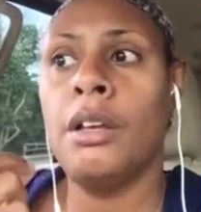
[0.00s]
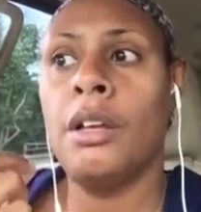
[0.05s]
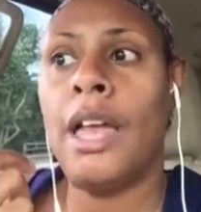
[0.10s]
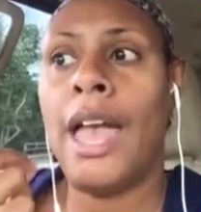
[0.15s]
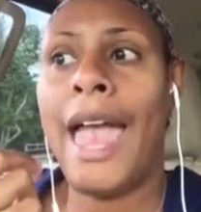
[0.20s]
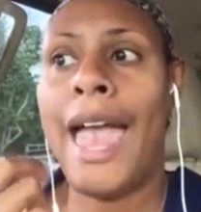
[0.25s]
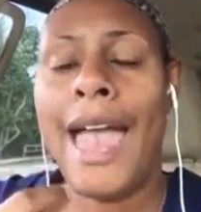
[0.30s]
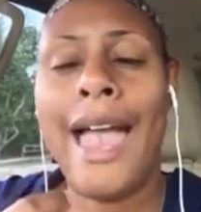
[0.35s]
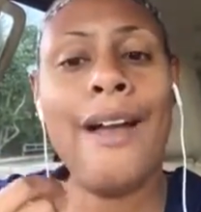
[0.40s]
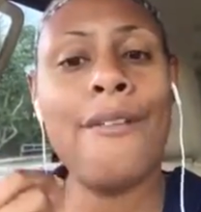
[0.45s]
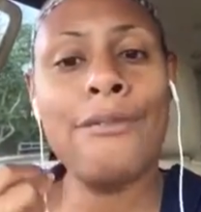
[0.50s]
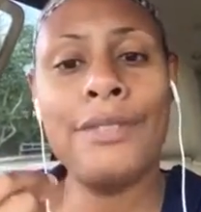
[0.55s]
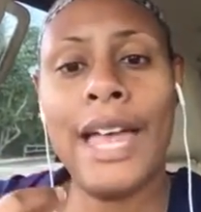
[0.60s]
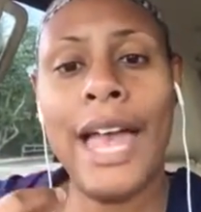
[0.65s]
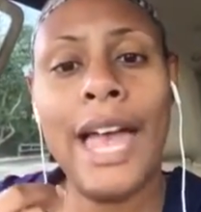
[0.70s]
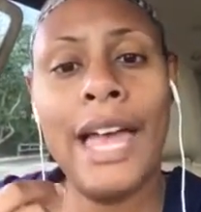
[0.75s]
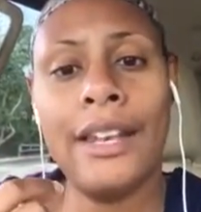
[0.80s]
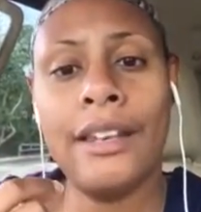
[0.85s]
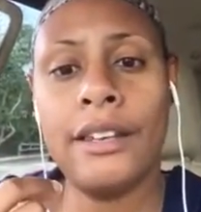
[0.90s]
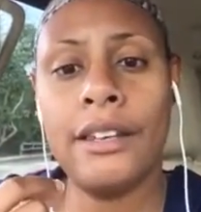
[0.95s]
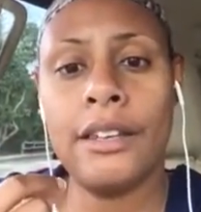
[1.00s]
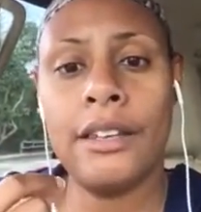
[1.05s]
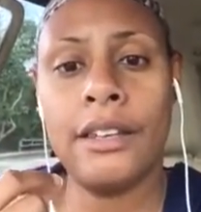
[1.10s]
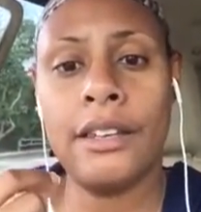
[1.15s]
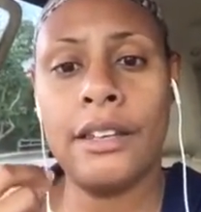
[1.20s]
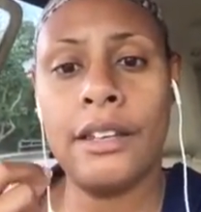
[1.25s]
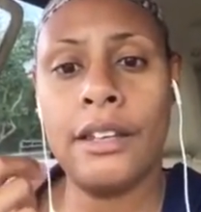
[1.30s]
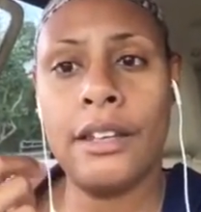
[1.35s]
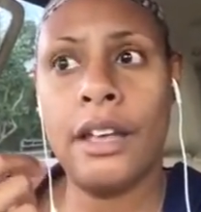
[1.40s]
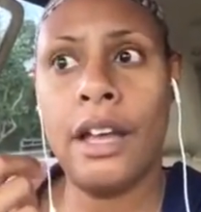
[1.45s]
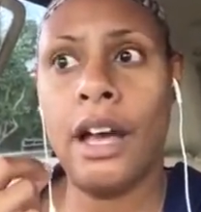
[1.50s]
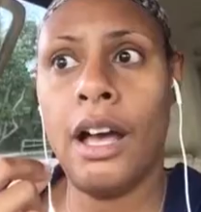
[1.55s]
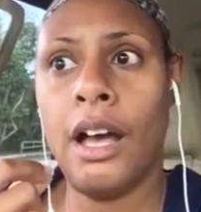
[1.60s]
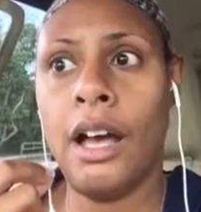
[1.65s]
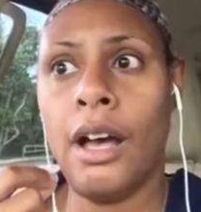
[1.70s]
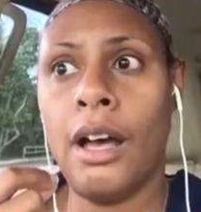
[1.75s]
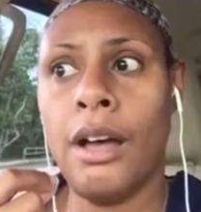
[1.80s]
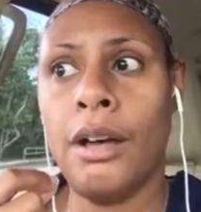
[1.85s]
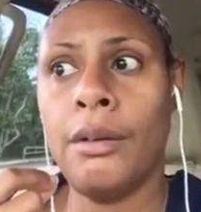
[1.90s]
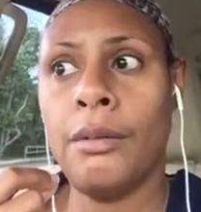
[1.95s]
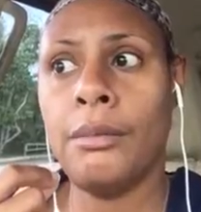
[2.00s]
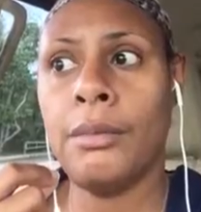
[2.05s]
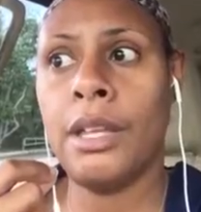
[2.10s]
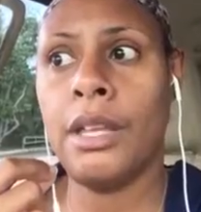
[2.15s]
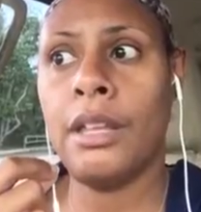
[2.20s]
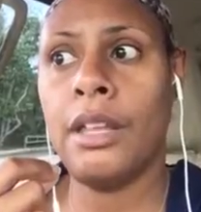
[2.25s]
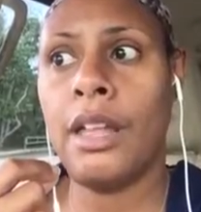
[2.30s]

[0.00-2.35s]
have that uh,